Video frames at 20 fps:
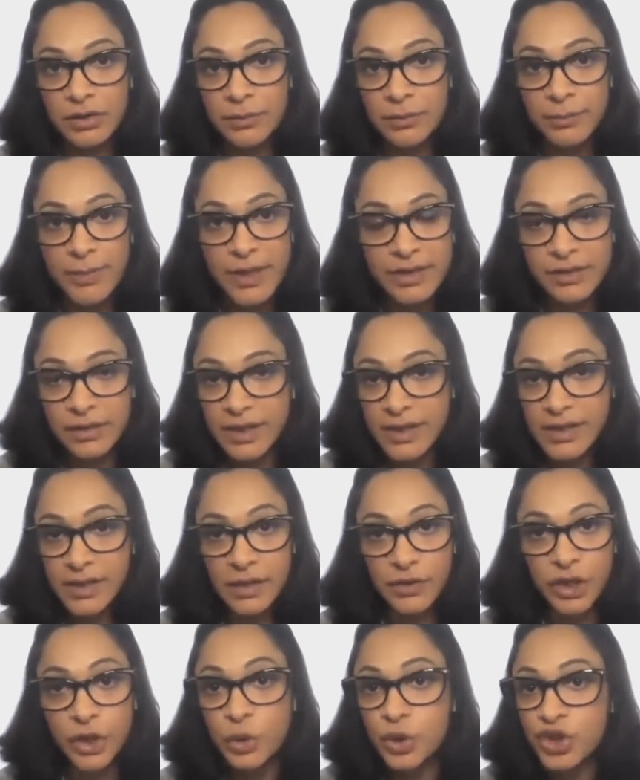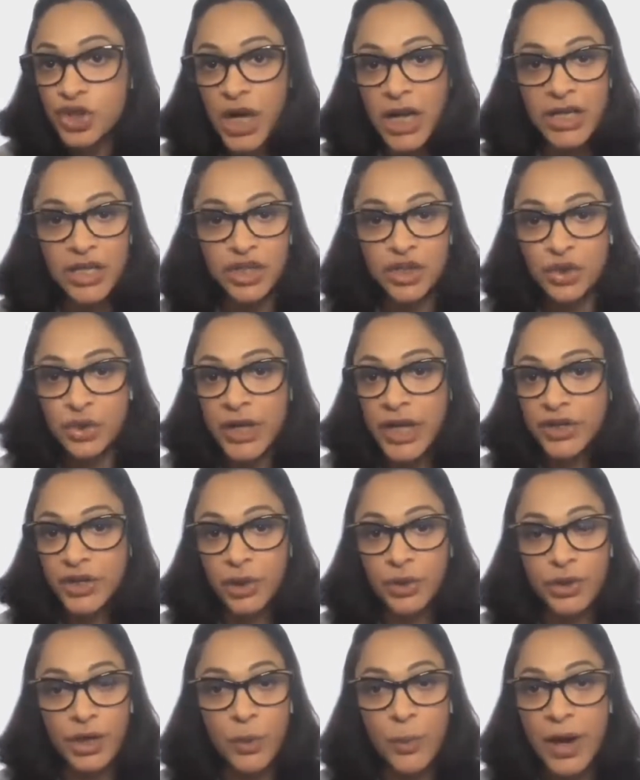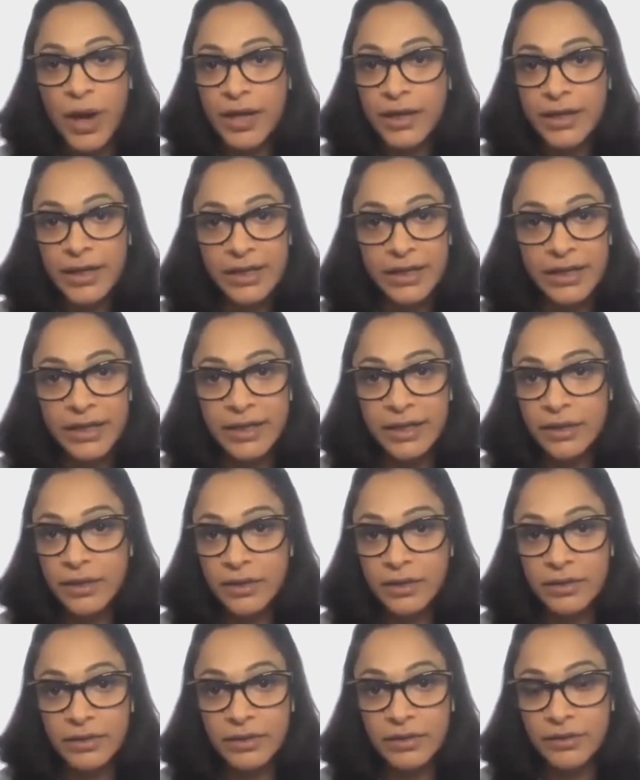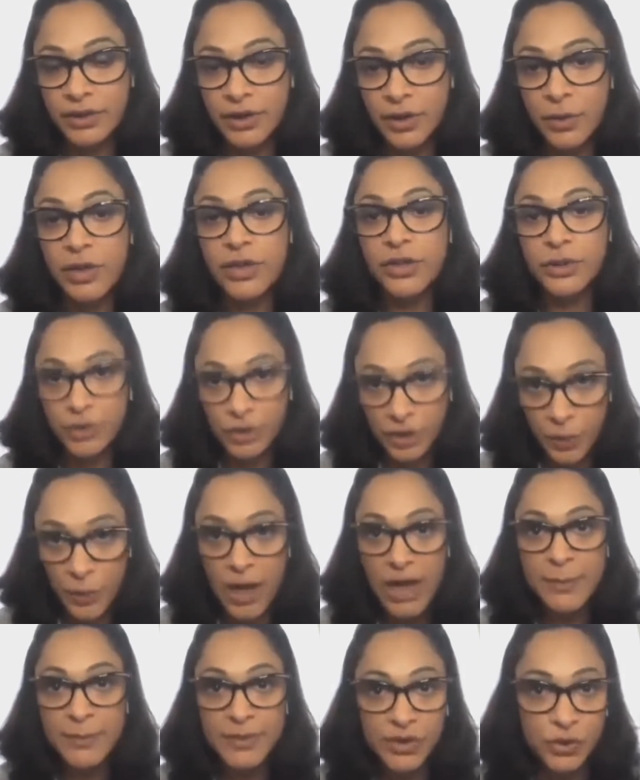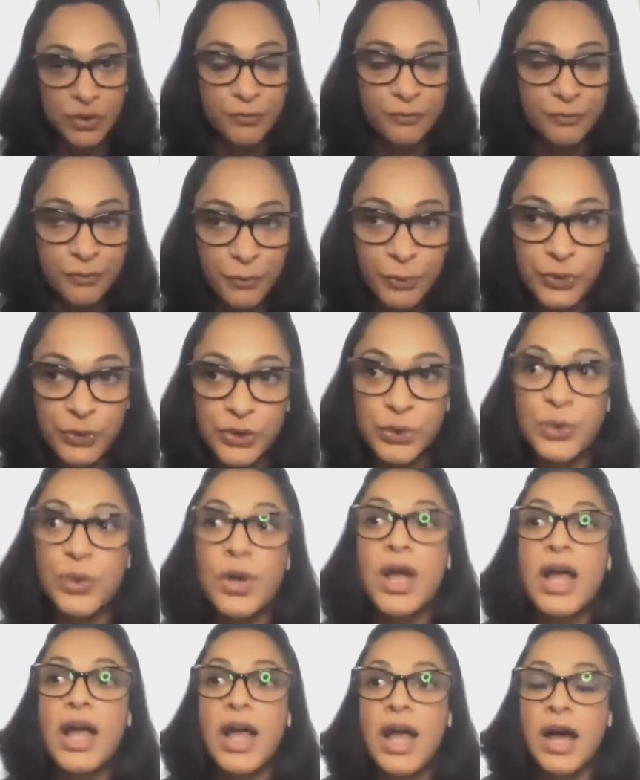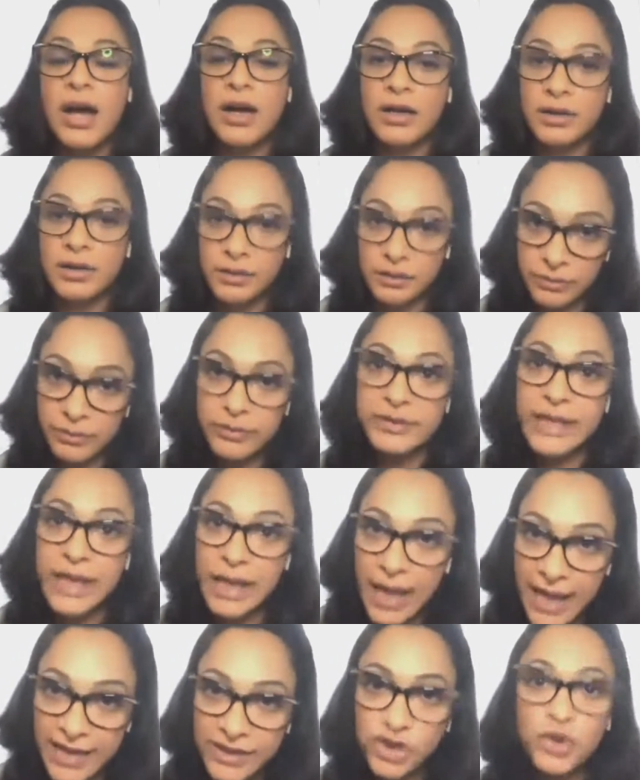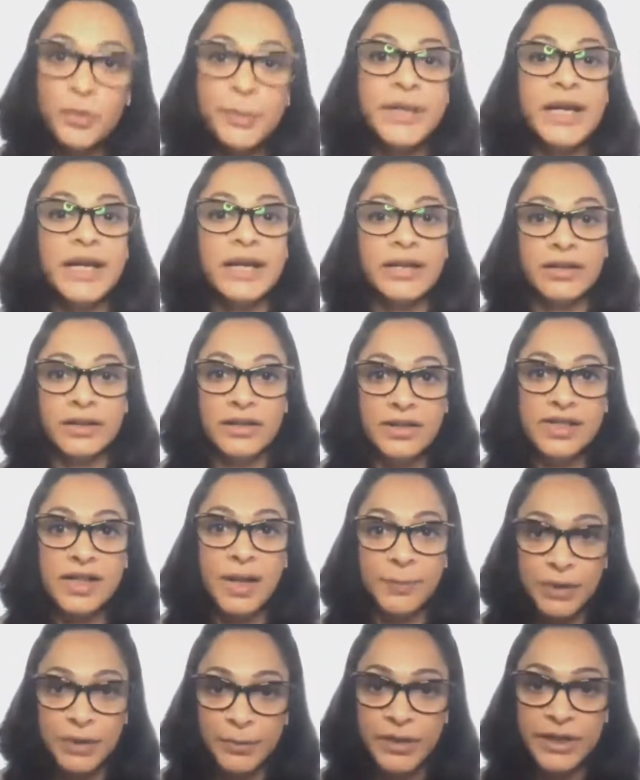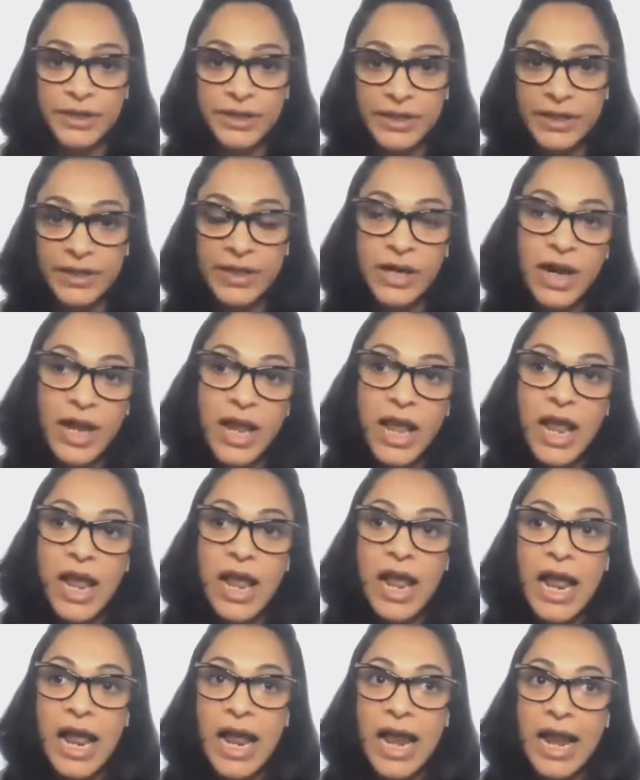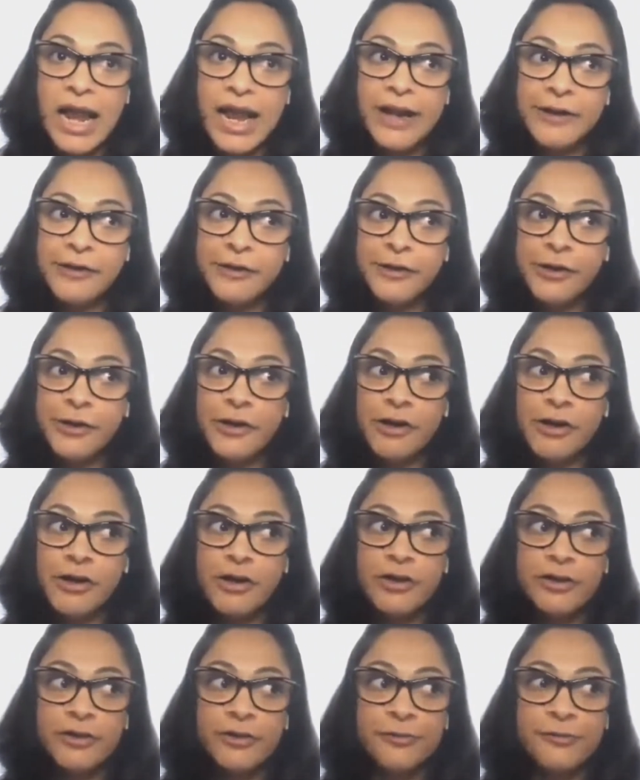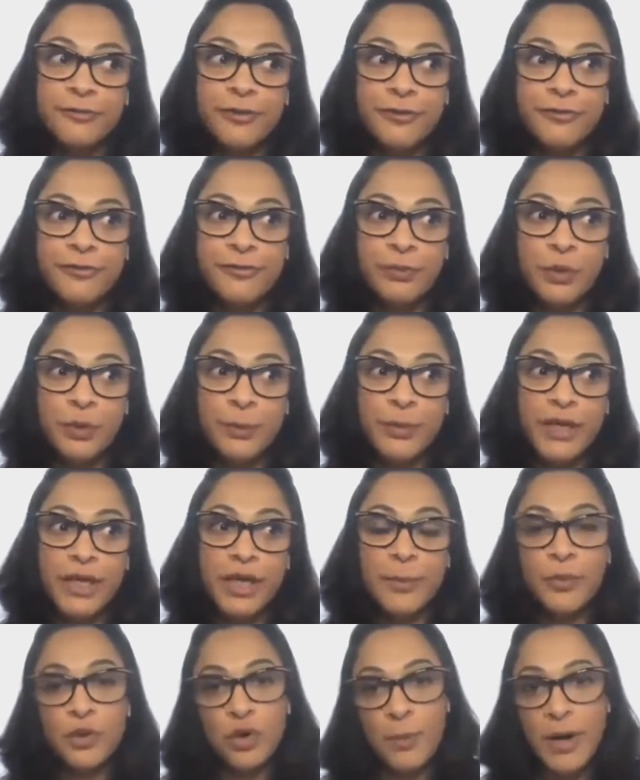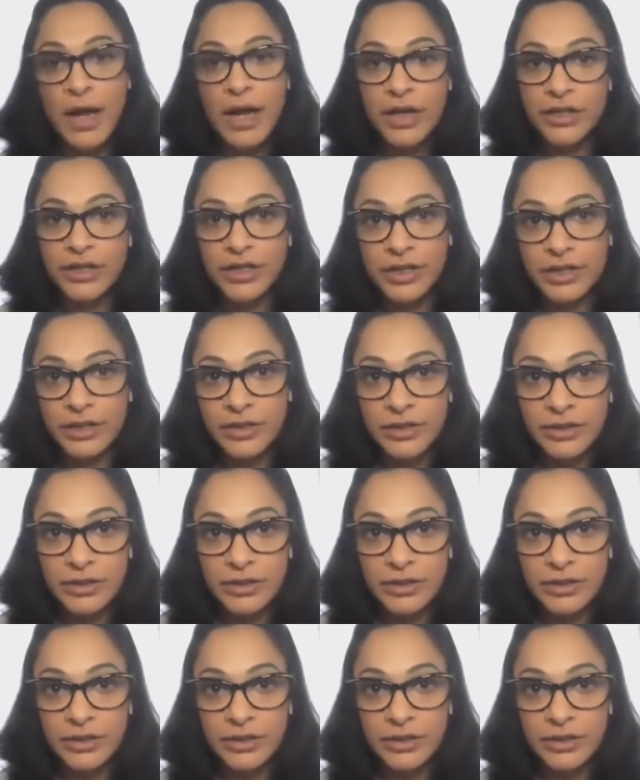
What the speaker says: myth. It's a huge challenge to get your required daily requirements through food. So there has to be a supplement in. And the 5th would be a probiotic